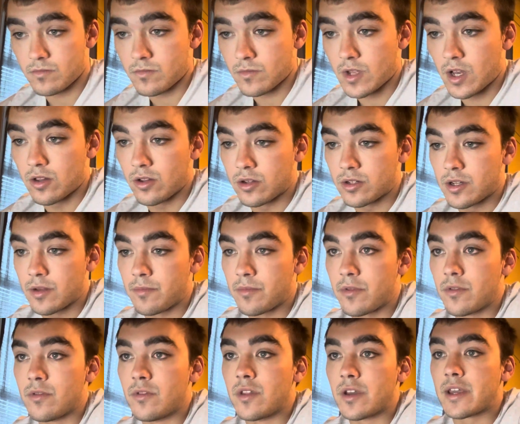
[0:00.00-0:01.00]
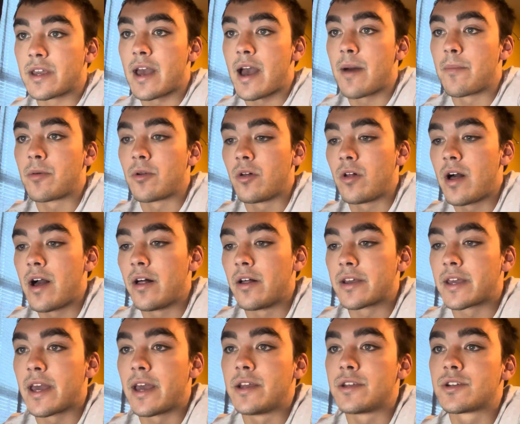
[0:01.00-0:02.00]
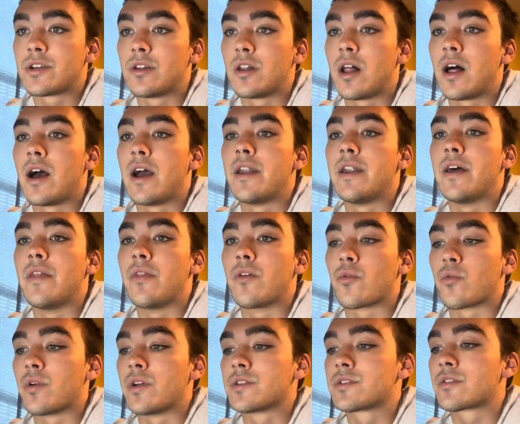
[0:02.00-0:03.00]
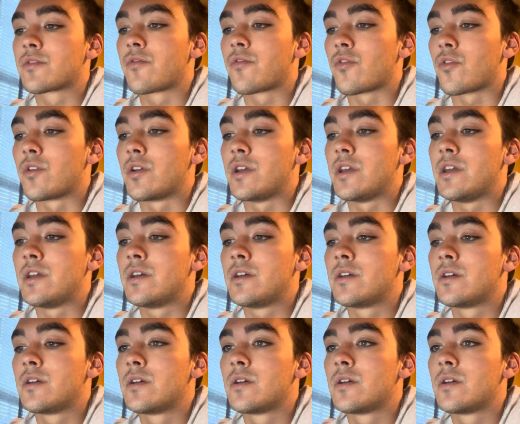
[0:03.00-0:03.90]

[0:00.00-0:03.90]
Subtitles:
I looked up the capital allocation line and the risk-free